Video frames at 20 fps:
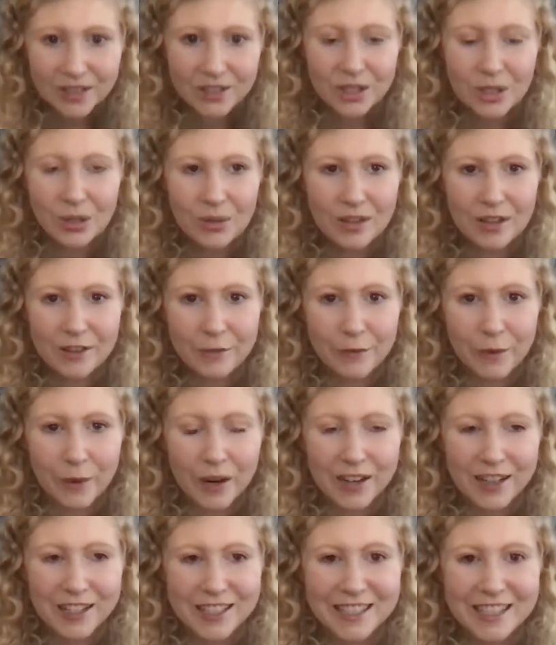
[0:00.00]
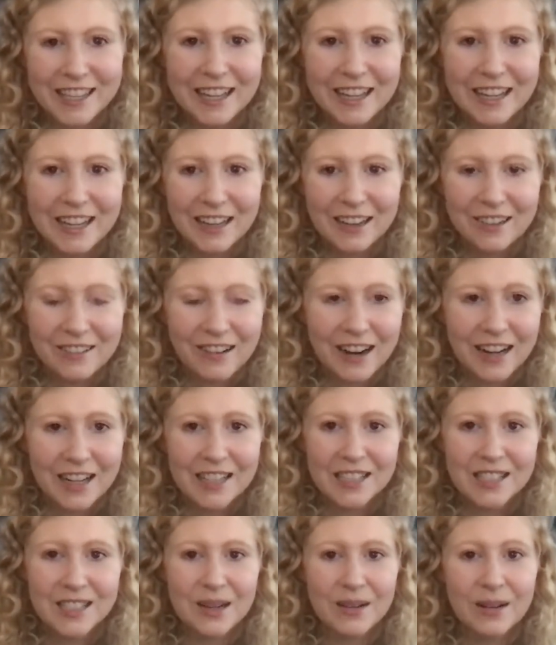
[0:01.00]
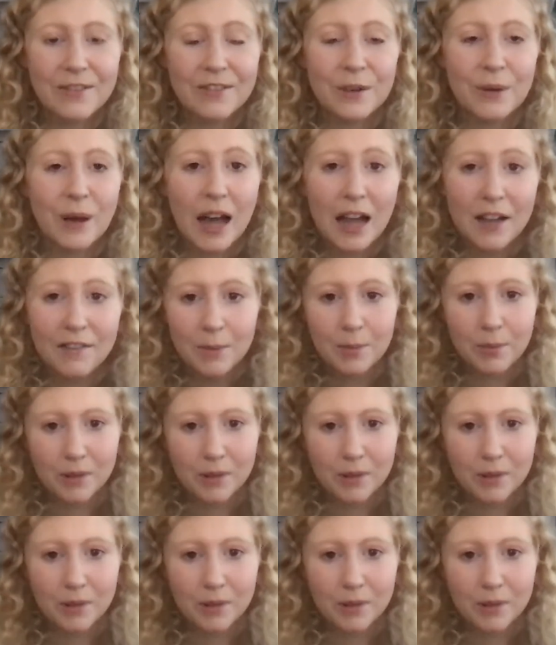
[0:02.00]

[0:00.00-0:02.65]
tuning forks, right? So if you have a